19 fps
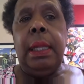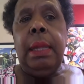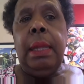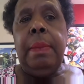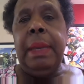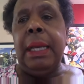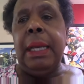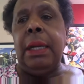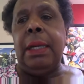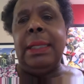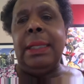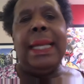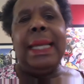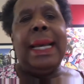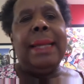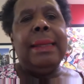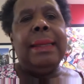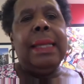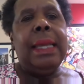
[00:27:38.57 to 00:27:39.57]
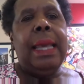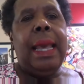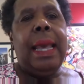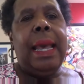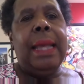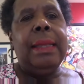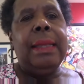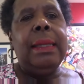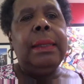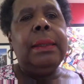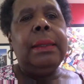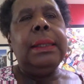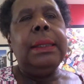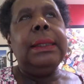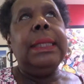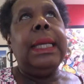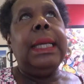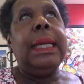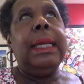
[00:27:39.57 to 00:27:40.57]
Because at the end of the
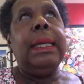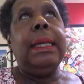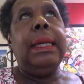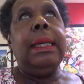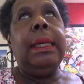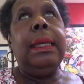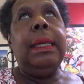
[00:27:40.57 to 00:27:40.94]
day,